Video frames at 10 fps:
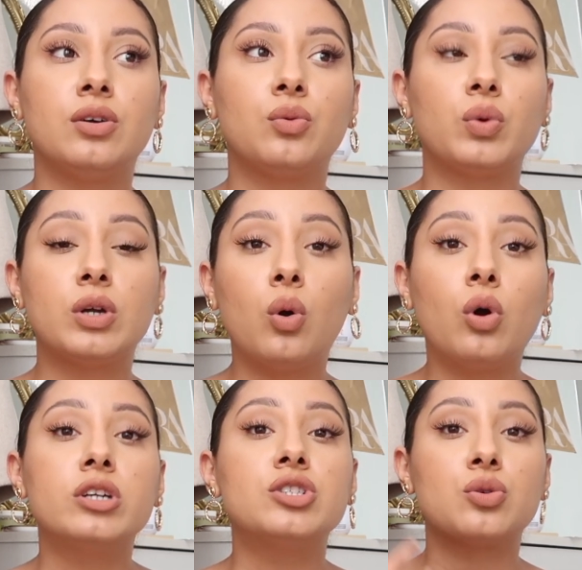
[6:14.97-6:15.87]

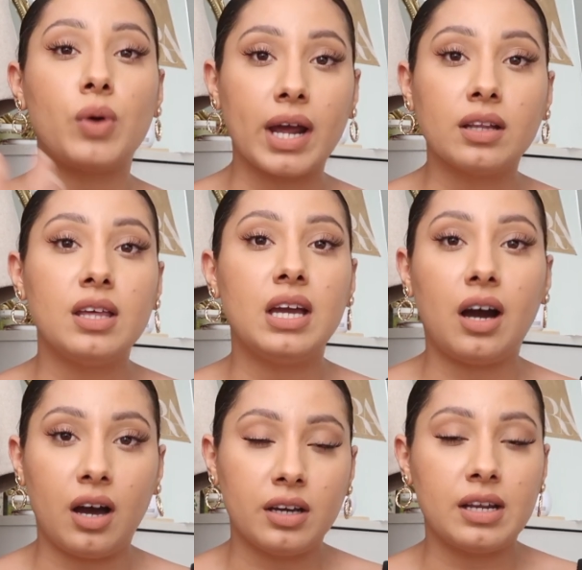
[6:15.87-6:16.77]
record directly
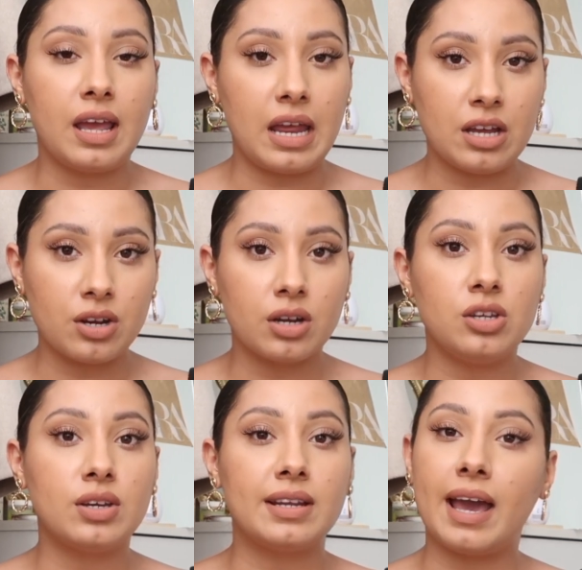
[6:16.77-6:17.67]
on Anchor.
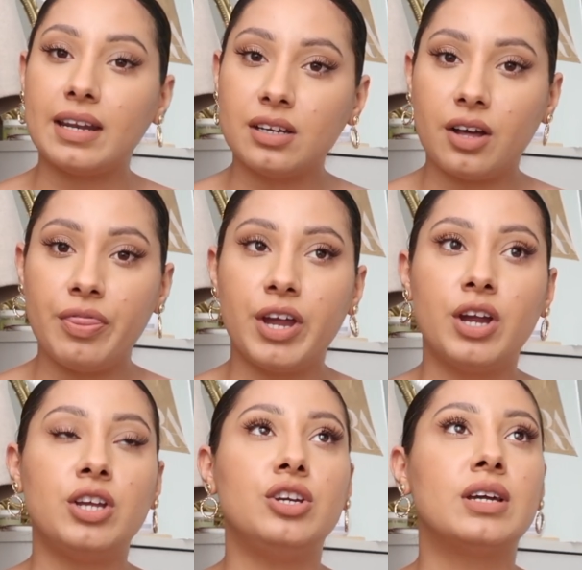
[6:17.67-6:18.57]
You can edit on
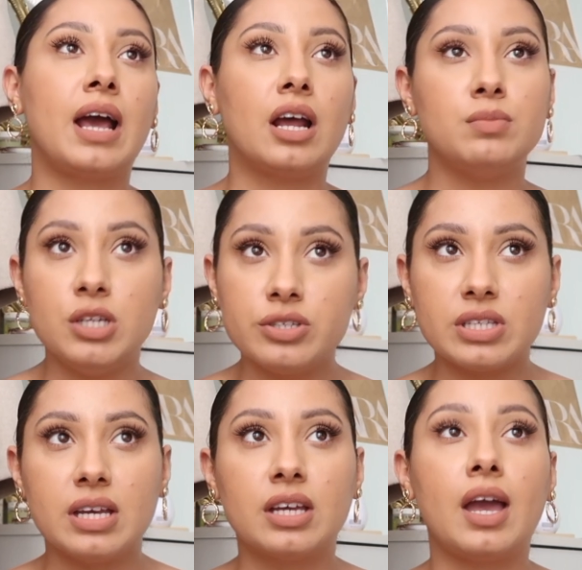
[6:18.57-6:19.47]
there, you can add
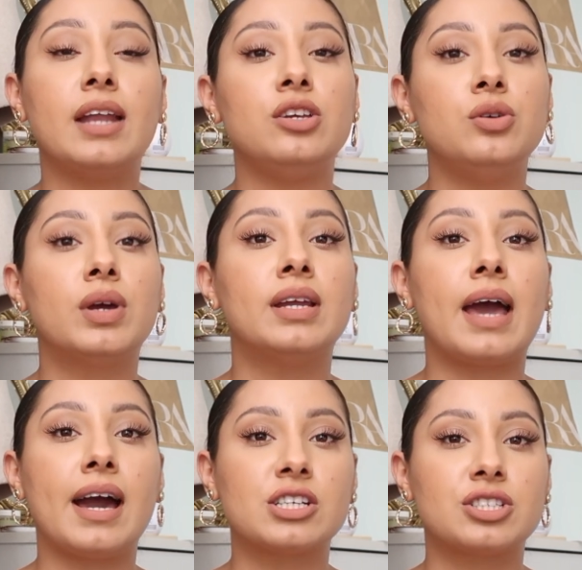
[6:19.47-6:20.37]
music, and you can
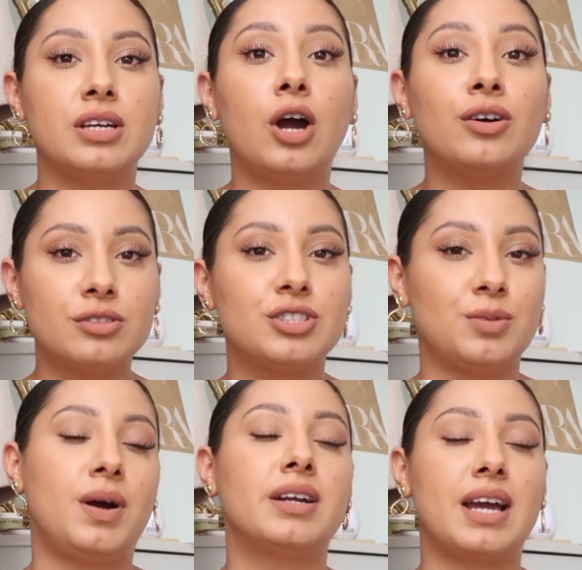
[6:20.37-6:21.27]
actually host your
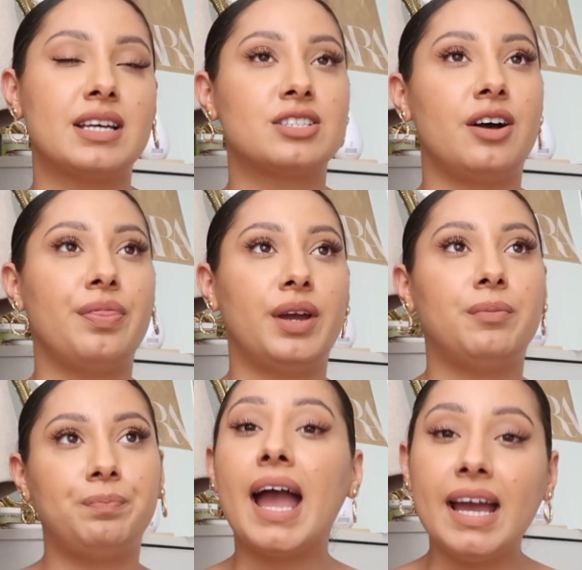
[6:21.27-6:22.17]
podcast on
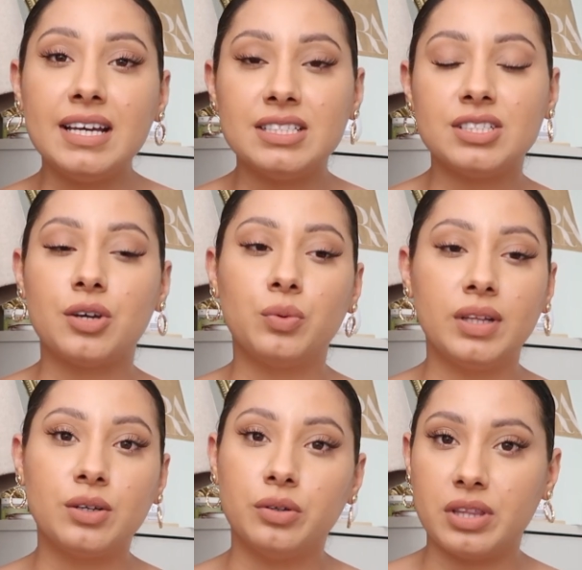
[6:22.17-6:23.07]
there. And a
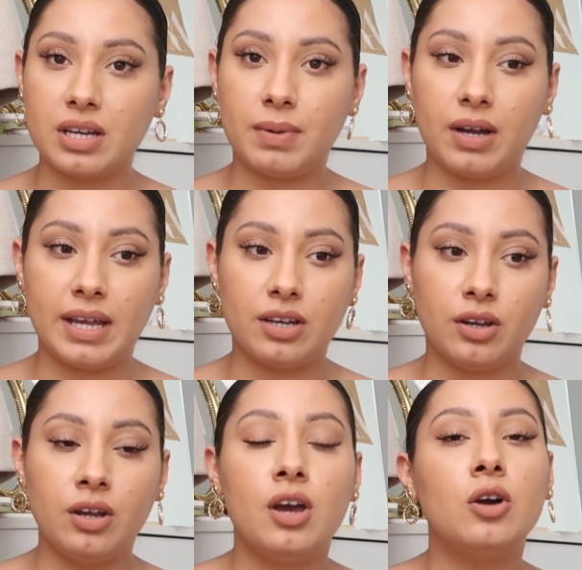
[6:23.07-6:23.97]
really cool thing about
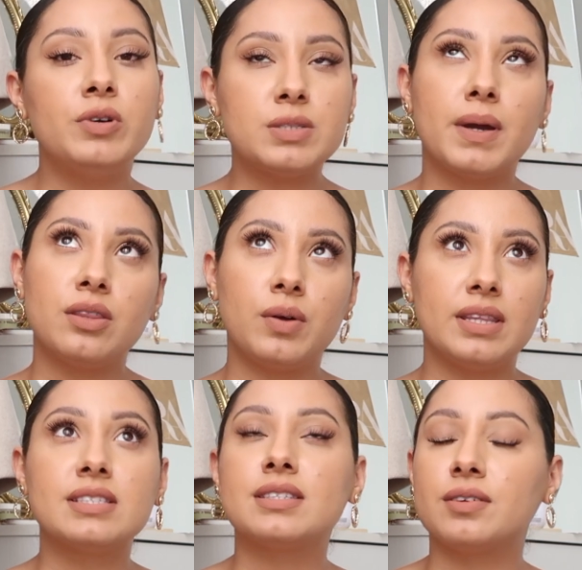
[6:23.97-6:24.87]
Anchor, which by the way,
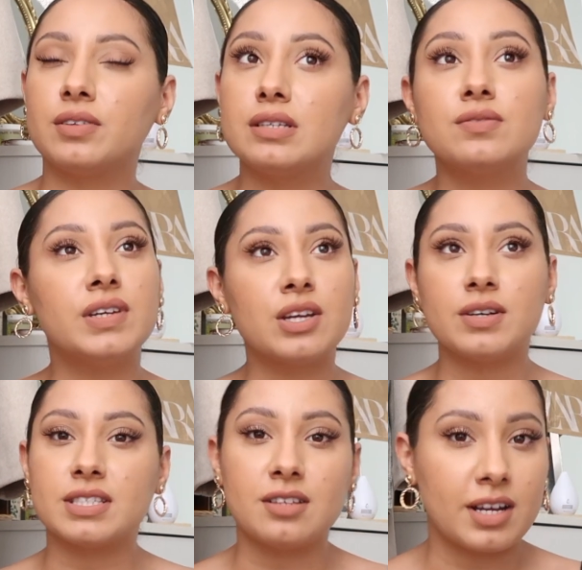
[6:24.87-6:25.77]
this video
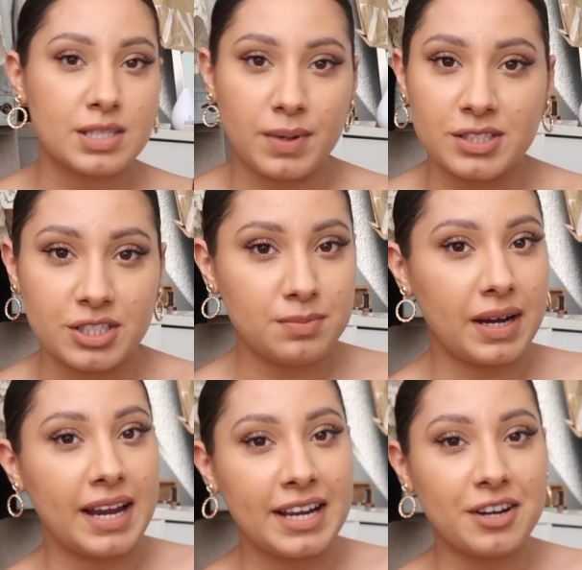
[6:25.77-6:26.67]
is not sponsored
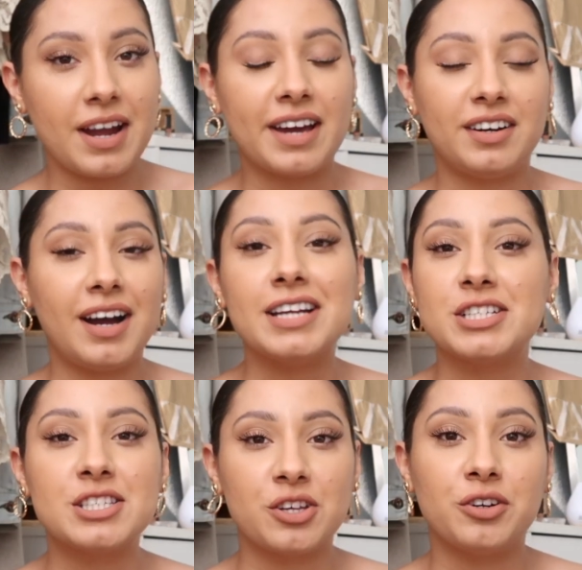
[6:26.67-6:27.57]
by Anchor at all. I
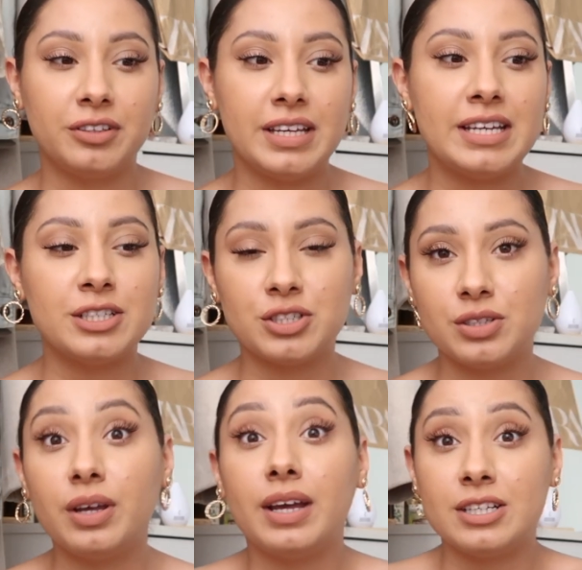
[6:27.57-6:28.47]
just thoroughly
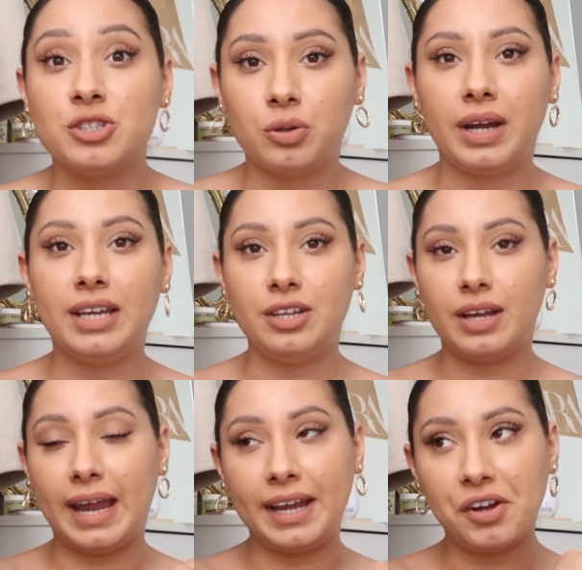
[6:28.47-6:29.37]
enjoy
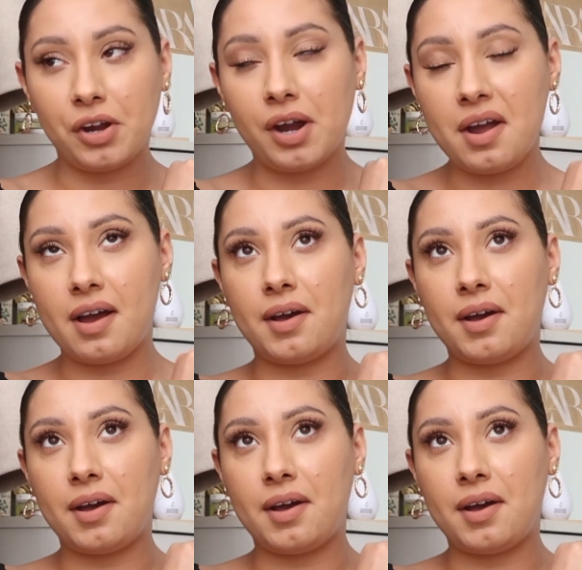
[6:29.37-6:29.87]
Anchor.